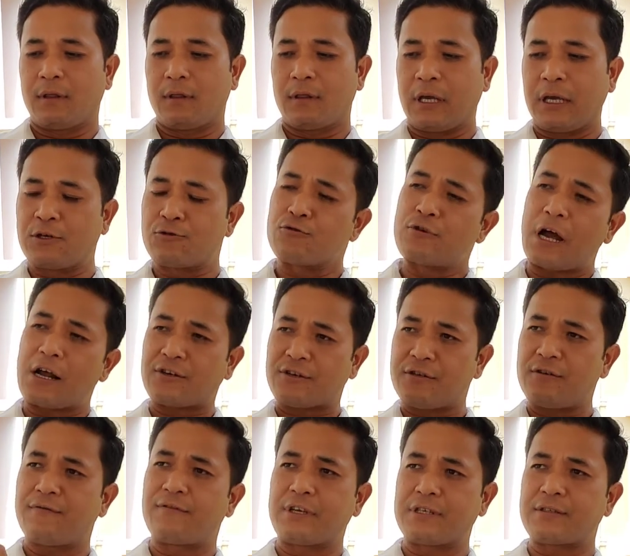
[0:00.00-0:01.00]

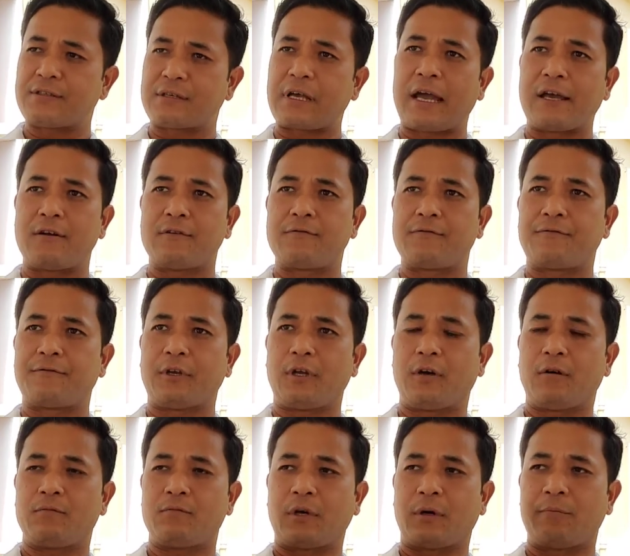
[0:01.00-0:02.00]
introduction of this kind of,
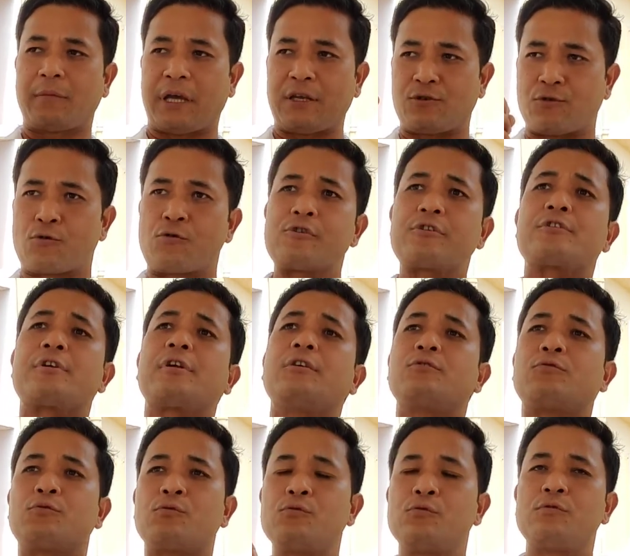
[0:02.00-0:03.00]

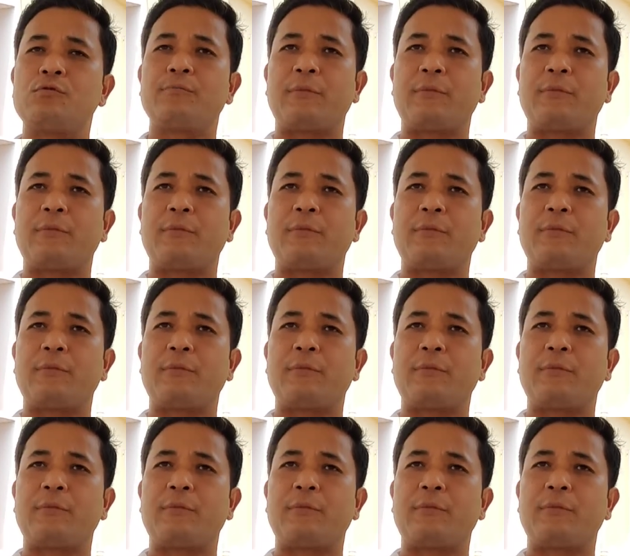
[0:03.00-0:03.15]
majoritarian rule,